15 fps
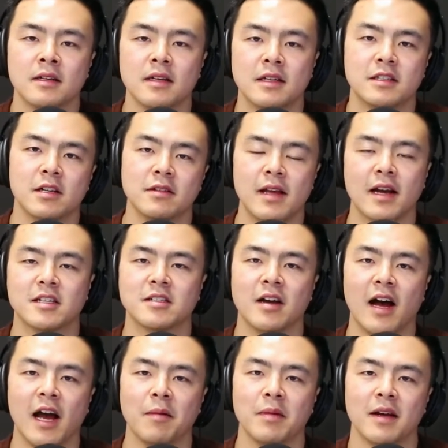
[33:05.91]
Until next
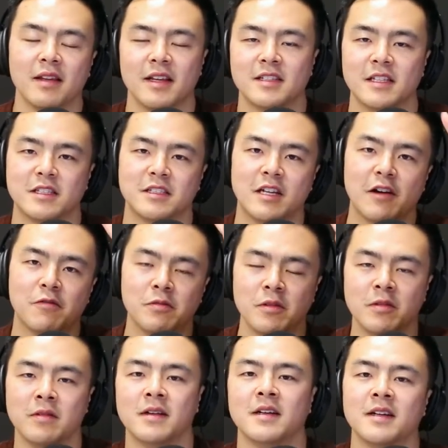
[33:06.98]
time, this is Geoff
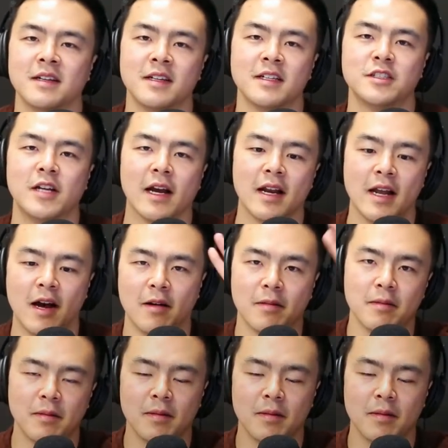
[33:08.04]
Wu checking out.